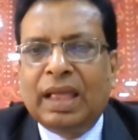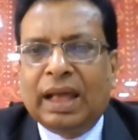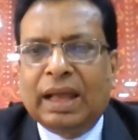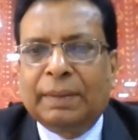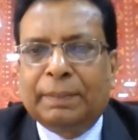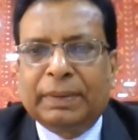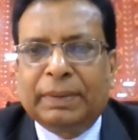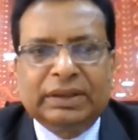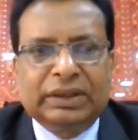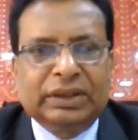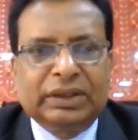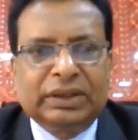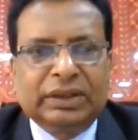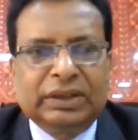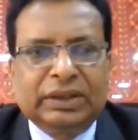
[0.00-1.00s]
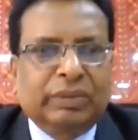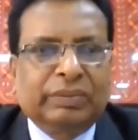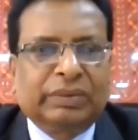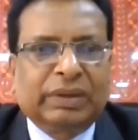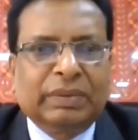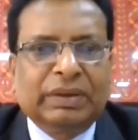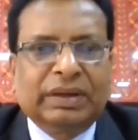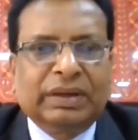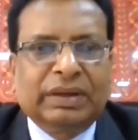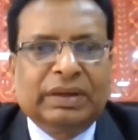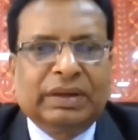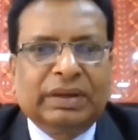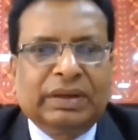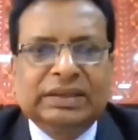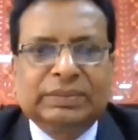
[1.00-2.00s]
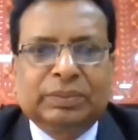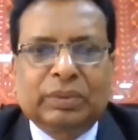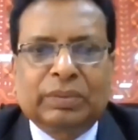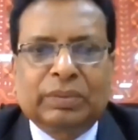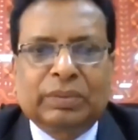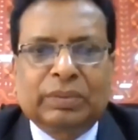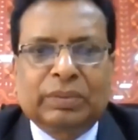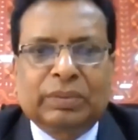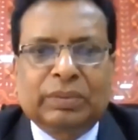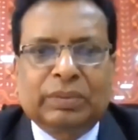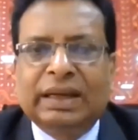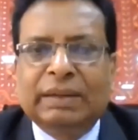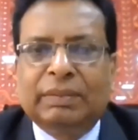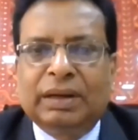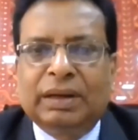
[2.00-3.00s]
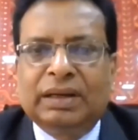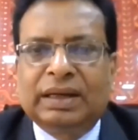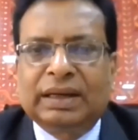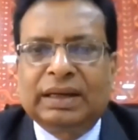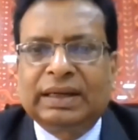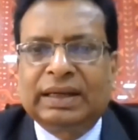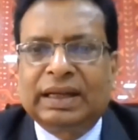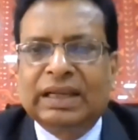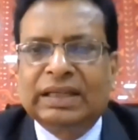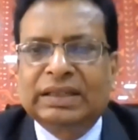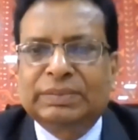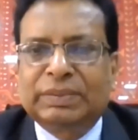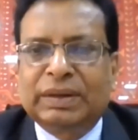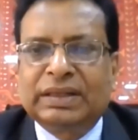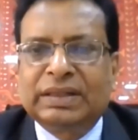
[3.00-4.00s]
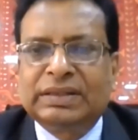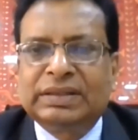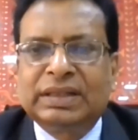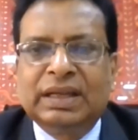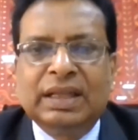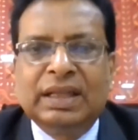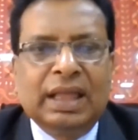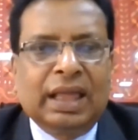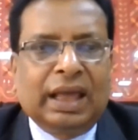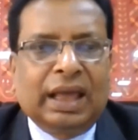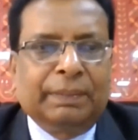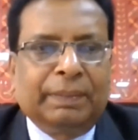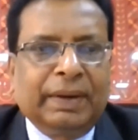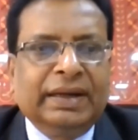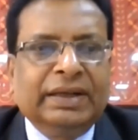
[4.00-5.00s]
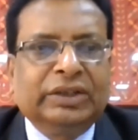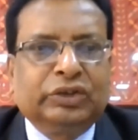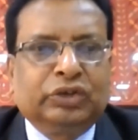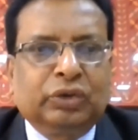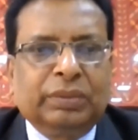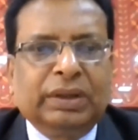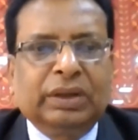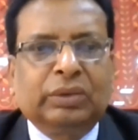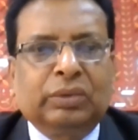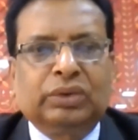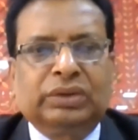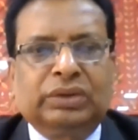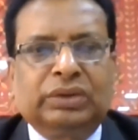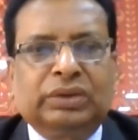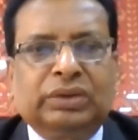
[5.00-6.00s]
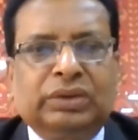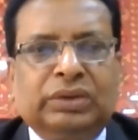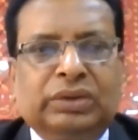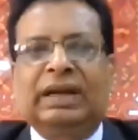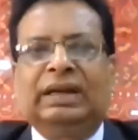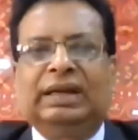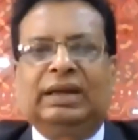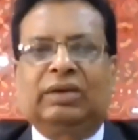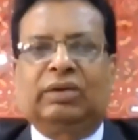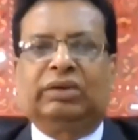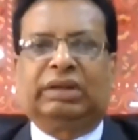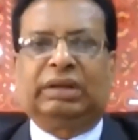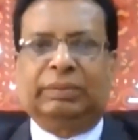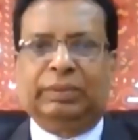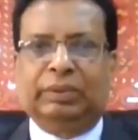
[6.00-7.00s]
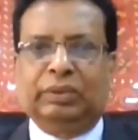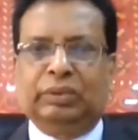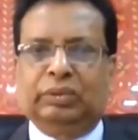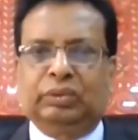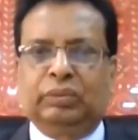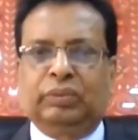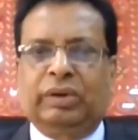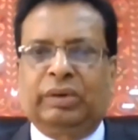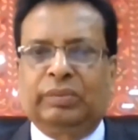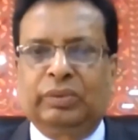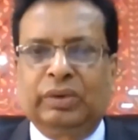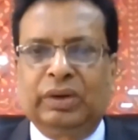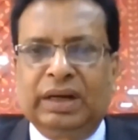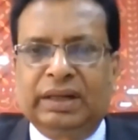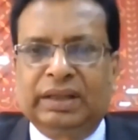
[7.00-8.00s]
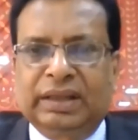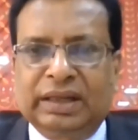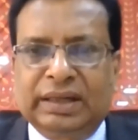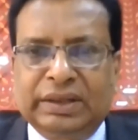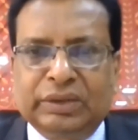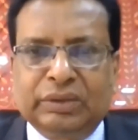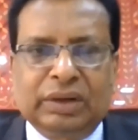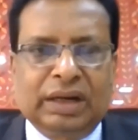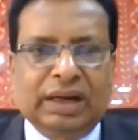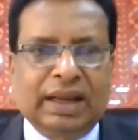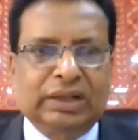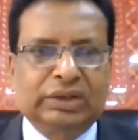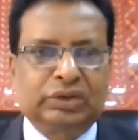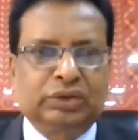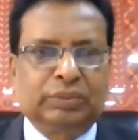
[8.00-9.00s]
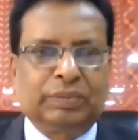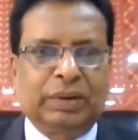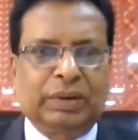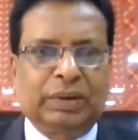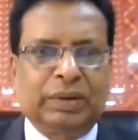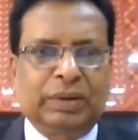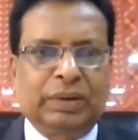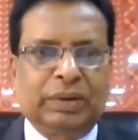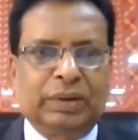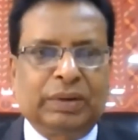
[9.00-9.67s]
and presentation from thematic leaders provide high-level technical expertise, and brainstorming could significantly contribute to formulate the regional action plan